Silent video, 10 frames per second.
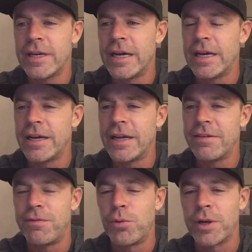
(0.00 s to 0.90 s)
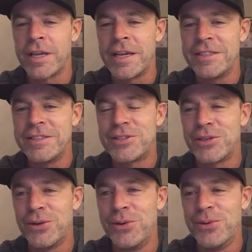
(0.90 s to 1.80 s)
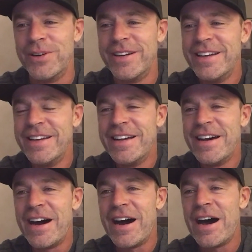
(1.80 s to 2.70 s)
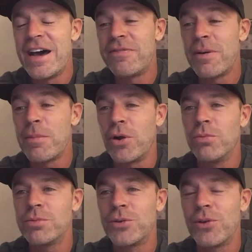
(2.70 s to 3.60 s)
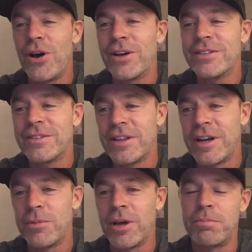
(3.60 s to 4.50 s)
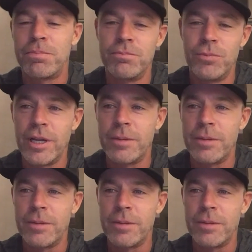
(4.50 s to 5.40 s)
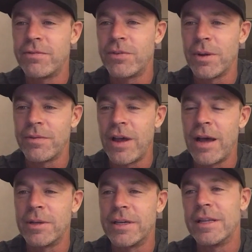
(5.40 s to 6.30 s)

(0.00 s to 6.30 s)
I have four kids, so if I'm at home too long, then I'm not really providing for my family.